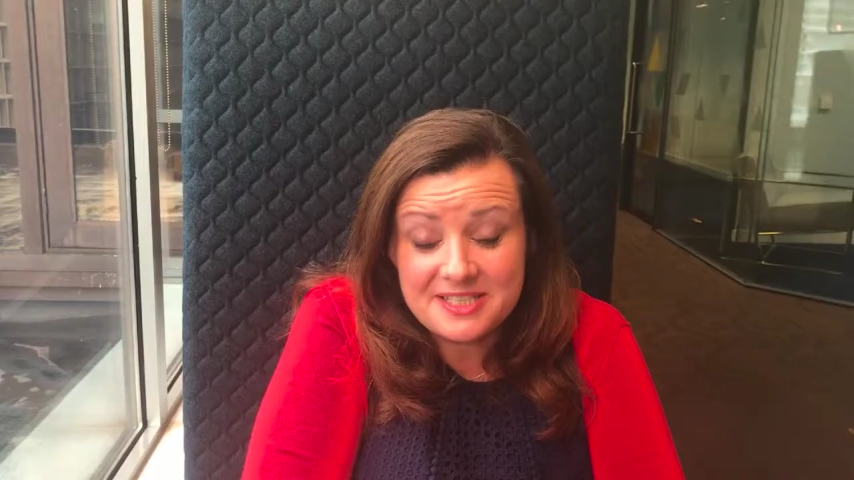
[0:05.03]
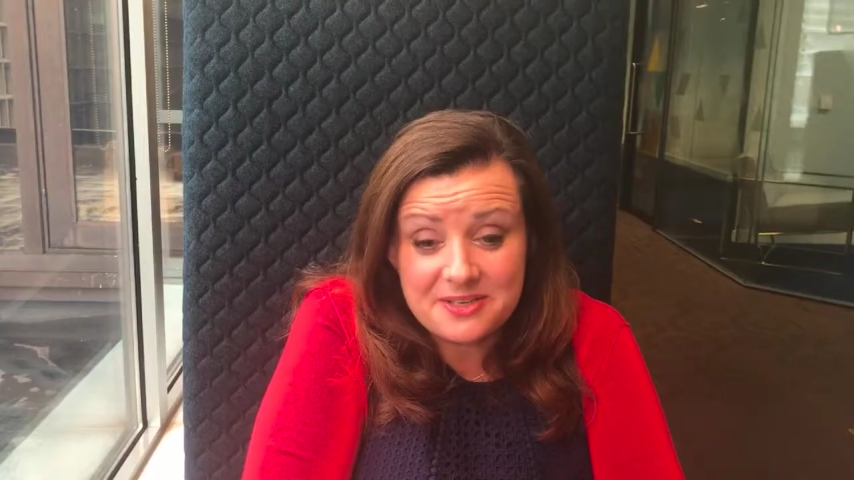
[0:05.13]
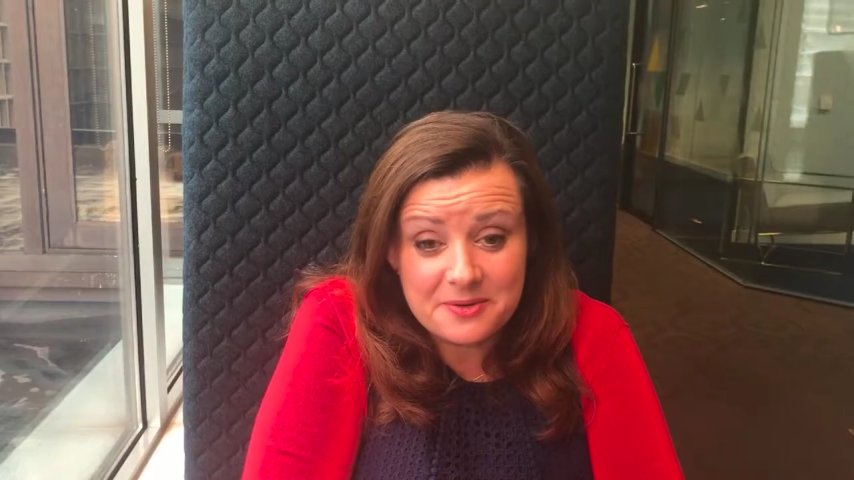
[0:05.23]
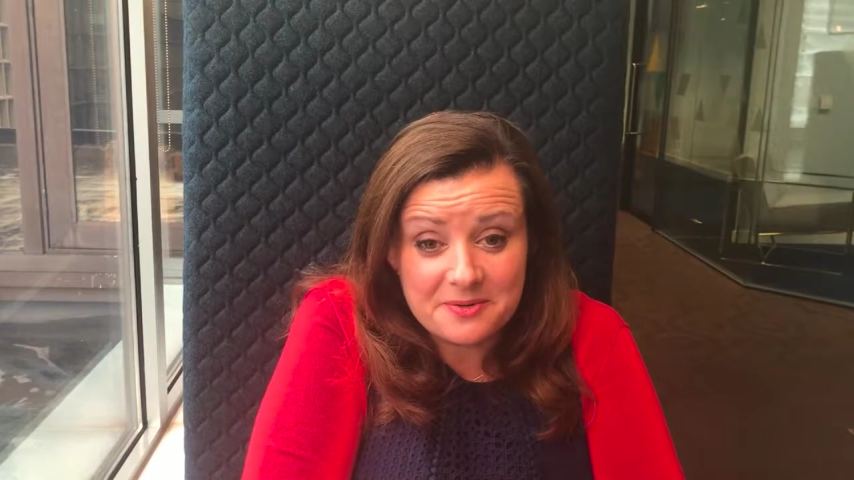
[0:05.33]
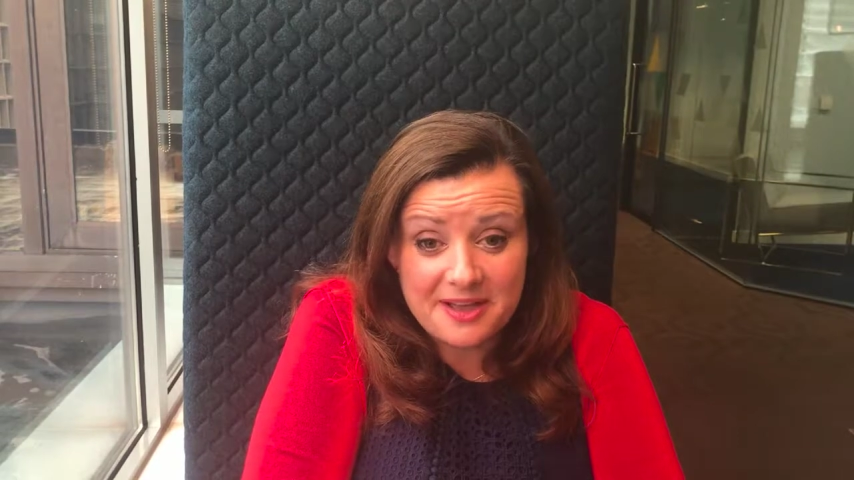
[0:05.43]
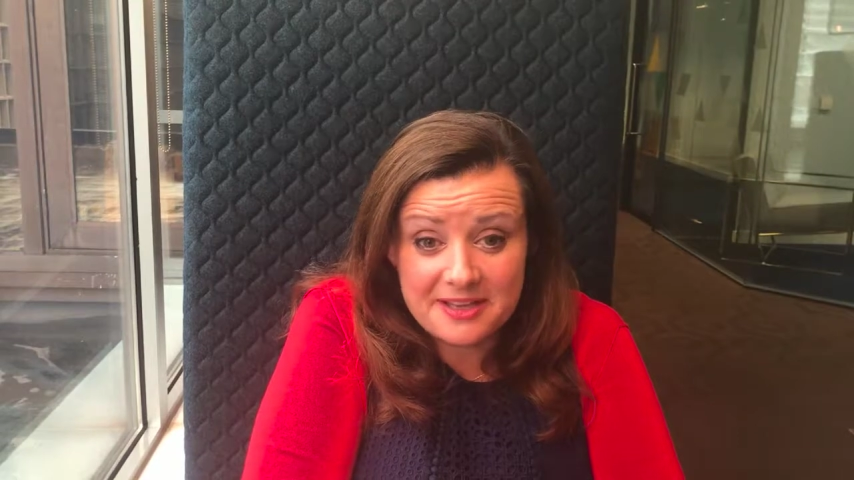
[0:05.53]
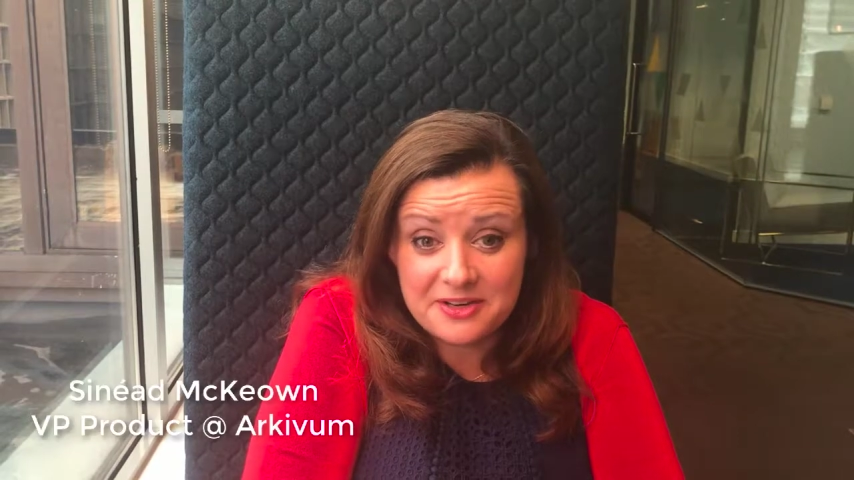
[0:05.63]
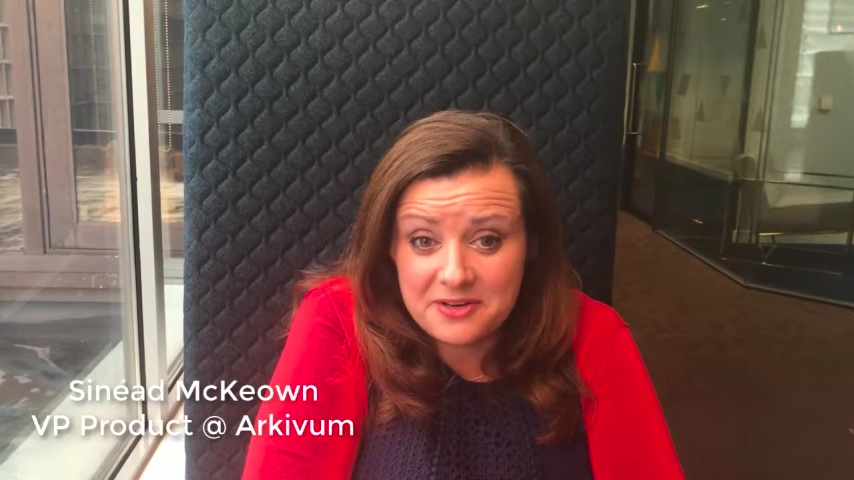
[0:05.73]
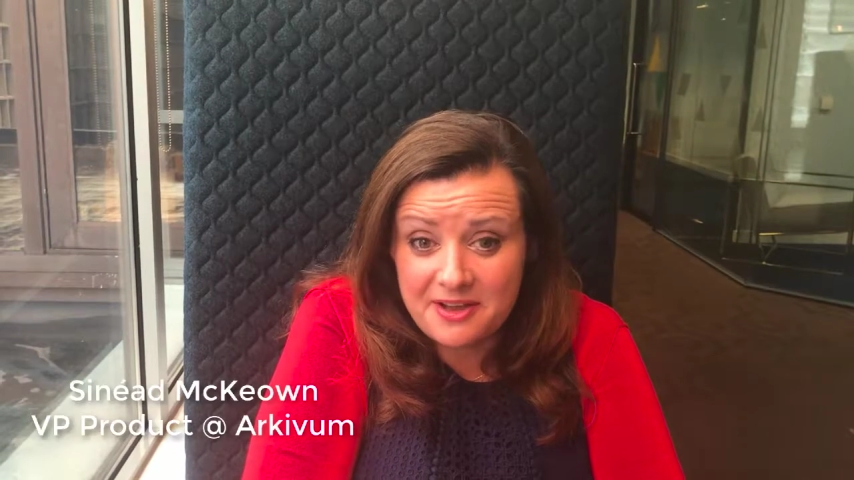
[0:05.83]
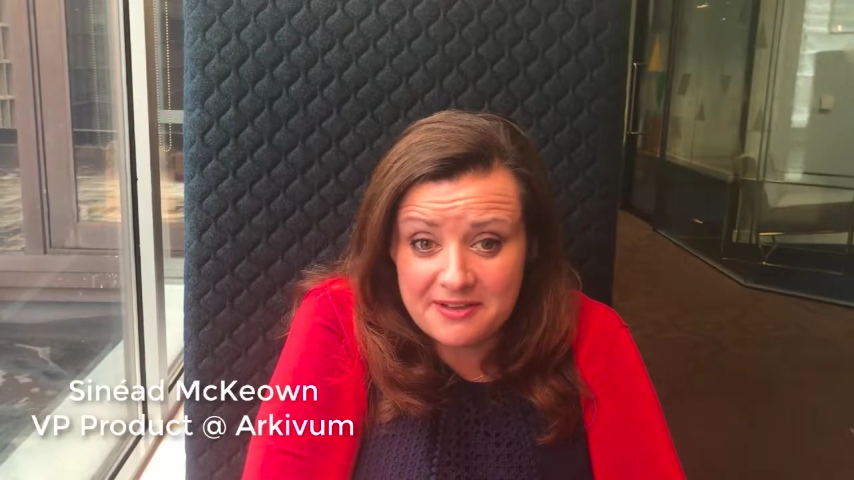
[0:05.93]
As you know,
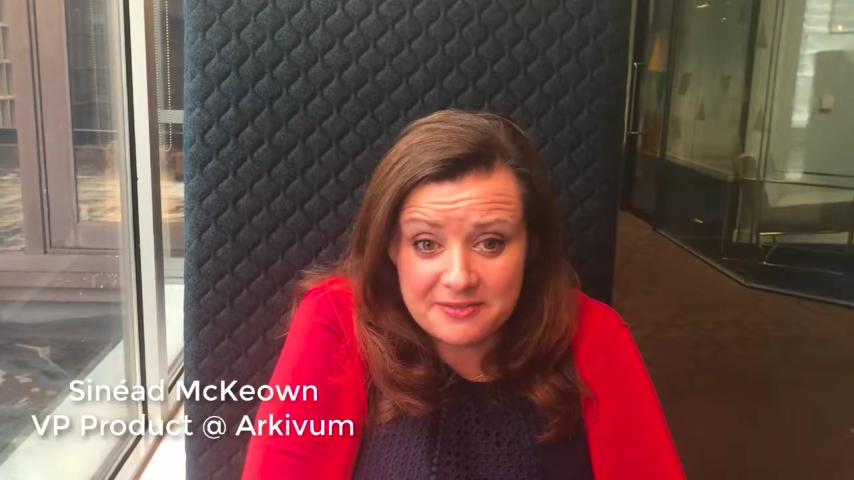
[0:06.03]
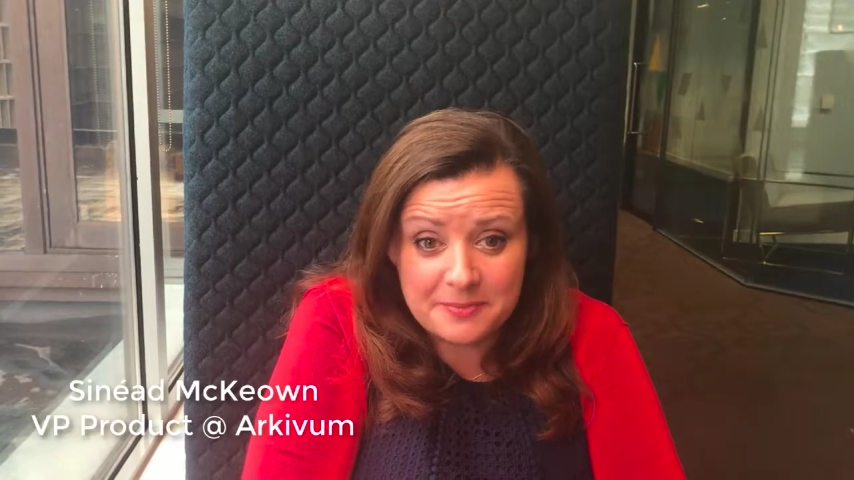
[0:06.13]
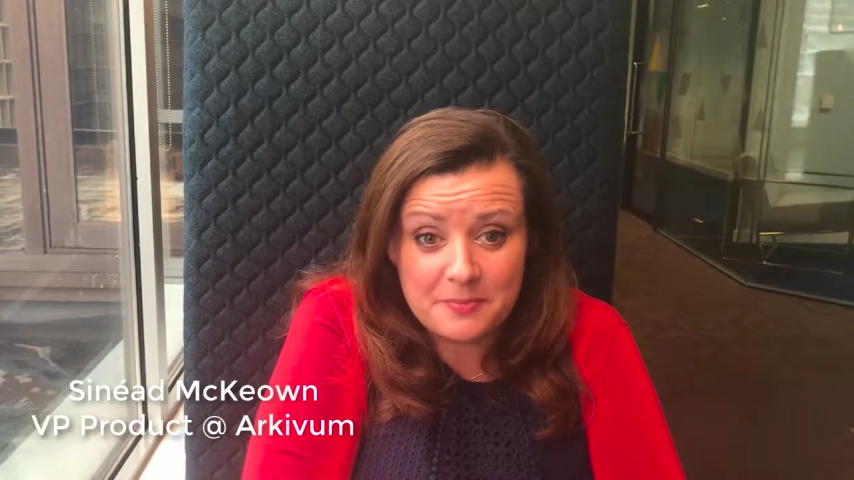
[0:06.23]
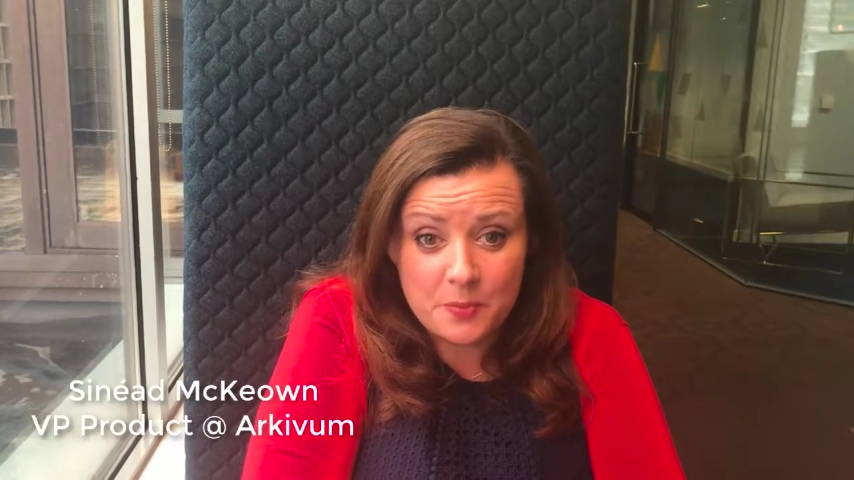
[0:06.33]
in Archive,